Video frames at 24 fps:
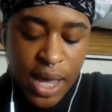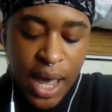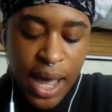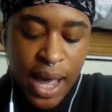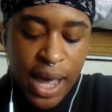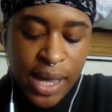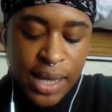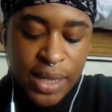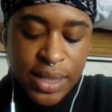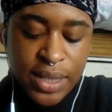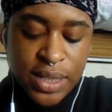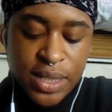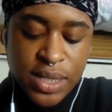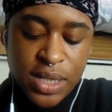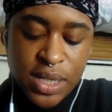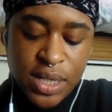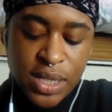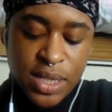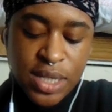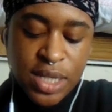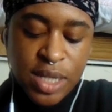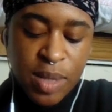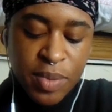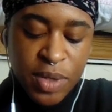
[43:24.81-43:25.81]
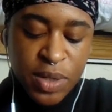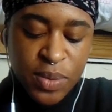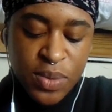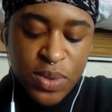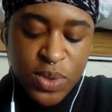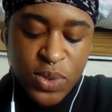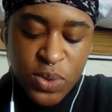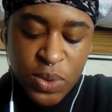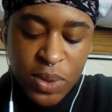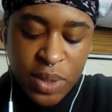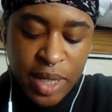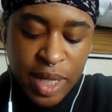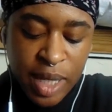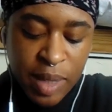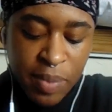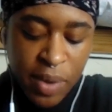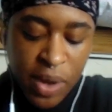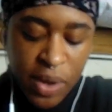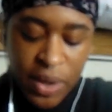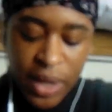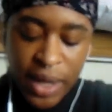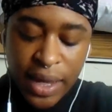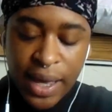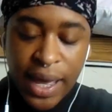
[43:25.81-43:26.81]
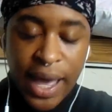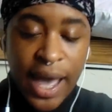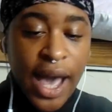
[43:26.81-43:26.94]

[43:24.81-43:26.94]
and somebody was talking about like